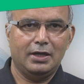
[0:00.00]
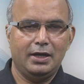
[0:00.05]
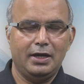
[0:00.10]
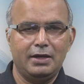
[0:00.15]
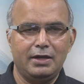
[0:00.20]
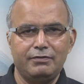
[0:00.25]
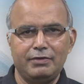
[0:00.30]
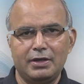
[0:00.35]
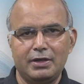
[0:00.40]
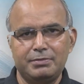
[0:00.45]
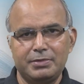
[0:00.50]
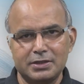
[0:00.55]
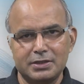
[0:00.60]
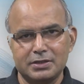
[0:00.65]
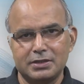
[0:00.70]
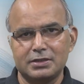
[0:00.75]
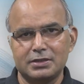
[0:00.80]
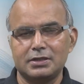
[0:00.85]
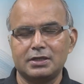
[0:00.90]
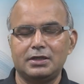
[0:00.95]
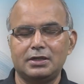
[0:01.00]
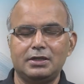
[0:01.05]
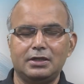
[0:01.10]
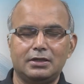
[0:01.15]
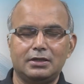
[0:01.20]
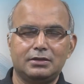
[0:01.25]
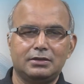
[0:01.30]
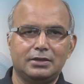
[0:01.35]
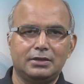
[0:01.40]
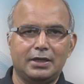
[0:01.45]
and we have discussed
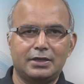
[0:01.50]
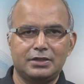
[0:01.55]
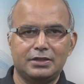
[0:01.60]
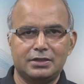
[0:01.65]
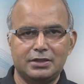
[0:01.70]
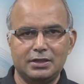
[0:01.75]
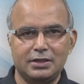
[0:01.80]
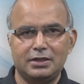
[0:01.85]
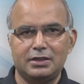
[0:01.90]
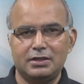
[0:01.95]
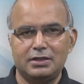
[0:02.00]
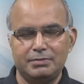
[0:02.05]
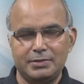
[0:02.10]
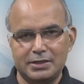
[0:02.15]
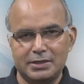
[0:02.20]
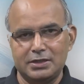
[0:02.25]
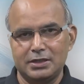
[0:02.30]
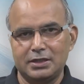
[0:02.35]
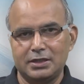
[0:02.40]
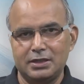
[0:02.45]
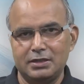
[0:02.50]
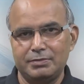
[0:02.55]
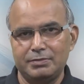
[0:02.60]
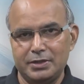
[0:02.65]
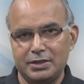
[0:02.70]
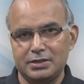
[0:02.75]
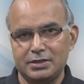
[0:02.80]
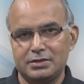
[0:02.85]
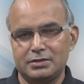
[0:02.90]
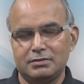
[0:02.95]
earlier that integrity basically
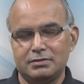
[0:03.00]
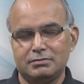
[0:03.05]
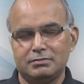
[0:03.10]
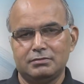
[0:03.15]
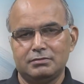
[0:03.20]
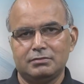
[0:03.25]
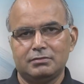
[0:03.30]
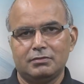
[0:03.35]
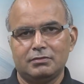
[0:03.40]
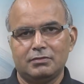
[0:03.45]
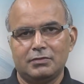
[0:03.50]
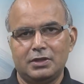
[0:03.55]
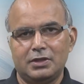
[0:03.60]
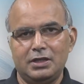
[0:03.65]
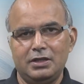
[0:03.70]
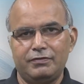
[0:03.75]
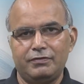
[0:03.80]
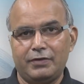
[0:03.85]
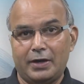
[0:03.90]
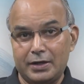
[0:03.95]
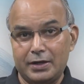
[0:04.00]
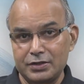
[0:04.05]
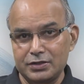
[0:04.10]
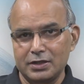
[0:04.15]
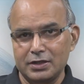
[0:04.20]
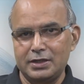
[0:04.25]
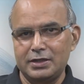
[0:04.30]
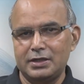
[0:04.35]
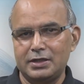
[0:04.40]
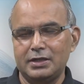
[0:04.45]
means the
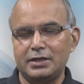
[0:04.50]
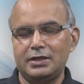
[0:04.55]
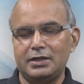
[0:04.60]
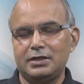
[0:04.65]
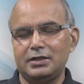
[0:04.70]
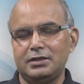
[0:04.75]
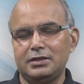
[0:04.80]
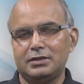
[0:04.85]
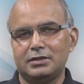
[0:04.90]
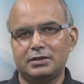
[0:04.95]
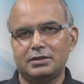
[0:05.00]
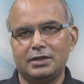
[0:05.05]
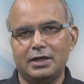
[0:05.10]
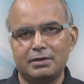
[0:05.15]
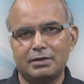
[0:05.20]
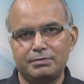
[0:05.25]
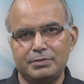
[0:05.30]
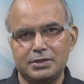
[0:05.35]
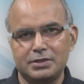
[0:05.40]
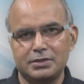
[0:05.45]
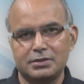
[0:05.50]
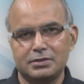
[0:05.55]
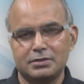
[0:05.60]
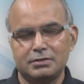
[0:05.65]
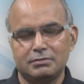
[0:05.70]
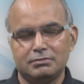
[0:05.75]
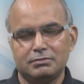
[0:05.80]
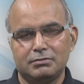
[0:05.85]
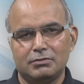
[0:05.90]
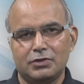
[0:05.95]
financial integrity, that means
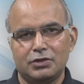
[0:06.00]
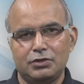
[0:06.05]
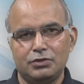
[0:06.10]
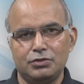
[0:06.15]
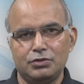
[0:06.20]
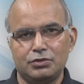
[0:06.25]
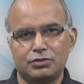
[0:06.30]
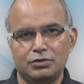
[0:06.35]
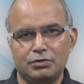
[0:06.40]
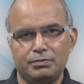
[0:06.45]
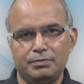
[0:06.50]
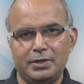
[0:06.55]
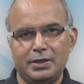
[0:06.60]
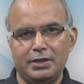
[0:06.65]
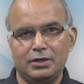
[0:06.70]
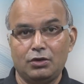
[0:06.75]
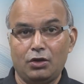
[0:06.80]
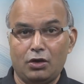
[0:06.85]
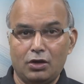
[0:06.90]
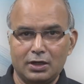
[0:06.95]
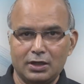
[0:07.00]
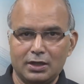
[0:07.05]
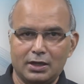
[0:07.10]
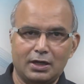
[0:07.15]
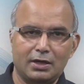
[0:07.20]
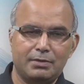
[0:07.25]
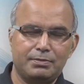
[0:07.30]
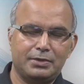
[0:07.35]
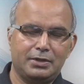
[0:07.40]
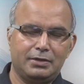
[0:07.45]
you should be
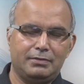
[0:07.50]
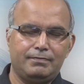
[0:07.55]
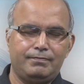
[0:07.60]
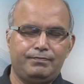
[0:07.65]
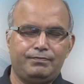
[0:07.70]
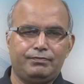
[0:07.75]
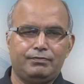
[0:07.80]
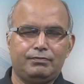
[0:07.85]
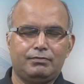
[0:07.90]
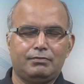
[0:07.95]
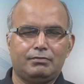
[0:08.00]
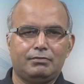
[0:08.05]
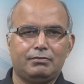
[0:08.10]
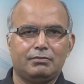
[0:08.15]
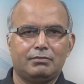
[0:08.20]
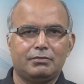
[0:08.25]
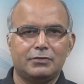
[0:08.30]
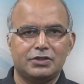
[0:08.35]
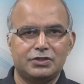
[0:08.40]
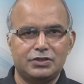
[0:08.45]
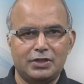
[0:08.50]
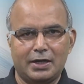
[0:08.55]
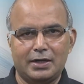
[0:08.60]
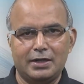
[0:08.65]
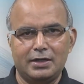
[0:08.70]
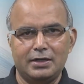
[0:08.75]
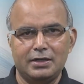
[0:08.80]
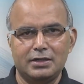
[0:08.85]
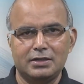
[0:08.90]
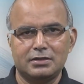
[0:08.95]
non-corrupt.
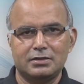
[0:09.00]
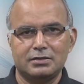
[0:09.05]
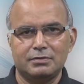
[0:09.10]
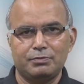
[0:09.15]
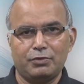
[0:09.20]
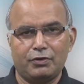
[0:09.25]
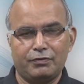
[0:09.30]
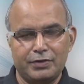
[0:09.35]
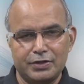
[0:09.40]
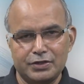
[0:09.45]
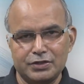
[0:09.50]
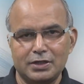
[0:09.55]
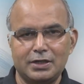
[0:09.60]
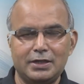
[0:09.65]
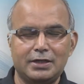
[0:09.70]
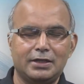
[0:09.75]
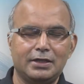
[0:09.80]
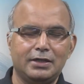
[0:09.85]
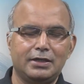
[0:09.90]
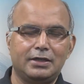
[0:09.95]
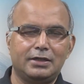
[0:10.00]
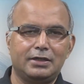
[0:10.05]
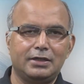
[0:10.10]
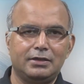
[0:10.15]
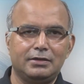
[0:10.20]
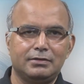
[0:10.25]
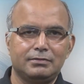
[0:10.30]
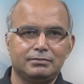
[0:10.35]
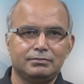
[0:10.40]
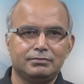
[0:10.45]
Second is professional
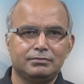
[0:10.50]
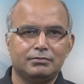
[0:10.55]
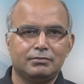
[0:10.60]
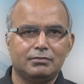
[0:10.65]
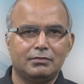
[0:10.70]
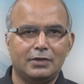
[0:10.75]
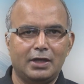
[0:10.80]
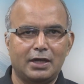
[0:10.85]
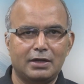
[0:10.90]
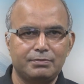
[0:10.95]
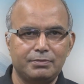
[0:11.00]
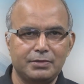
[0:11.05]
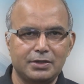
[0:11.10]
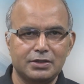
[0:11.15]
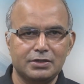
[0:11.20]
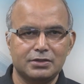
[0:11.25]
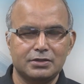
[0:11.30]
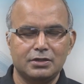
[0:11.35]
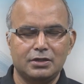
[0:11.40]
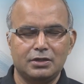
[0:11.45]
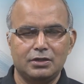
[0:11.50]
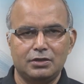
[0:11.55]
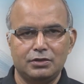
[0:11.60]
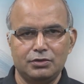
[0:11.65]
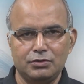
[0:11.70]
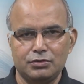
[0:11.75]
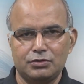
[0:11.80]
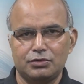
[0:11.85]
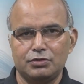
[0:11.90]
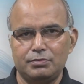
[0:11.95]
integrity, that means
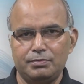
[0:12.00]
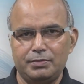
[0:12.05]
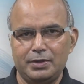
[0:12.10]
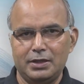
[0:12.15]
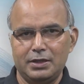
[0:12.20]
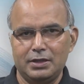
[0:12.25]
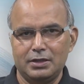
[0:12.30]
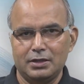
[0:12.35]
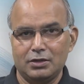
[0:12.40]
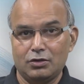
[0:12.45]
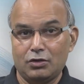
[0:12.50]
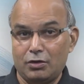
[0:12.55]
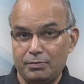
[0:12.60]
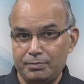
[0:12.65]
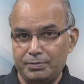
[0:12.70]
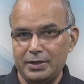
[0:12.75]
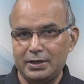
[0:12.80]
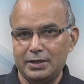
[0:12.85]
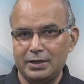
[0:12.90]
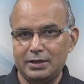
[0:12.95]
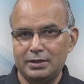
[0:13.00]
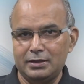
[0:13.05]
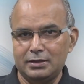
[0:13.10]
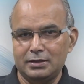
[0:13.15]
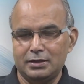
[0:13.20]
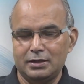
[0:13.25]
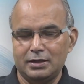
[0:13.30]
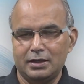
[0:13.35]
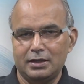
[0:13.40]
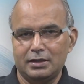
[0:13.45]
you should be competent
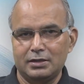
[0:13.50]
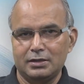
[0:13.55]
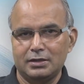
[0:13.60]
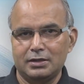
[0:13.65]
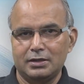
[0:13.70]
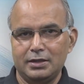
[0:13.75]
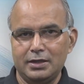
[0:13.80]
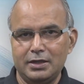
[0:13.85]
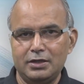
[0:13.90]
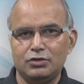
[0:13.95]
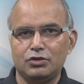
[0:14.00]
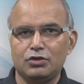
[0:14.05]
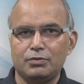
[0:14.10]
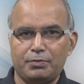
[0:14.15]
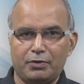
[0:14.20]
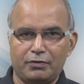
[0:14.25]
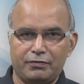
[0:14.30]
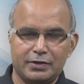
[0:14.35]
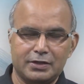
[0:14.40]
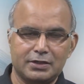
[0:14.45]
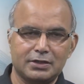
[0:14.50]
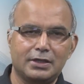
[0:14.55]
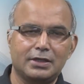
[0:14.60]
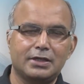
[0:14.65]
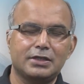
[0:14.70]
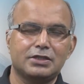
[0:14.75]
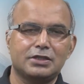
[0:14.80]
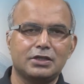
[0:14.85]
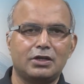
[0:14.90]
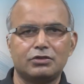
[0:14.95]
in your professional
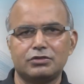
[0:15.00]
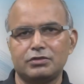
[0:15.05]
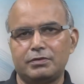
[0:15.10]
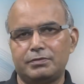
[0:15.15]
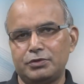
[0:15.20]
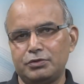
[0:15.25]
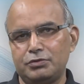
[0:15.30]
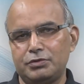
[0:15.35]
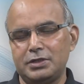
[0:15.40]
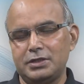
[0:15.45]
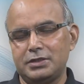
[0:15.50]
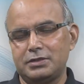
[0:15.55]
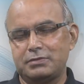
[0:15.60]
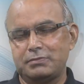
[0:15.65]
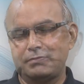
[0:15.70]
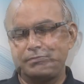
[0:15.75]
discharge of duties.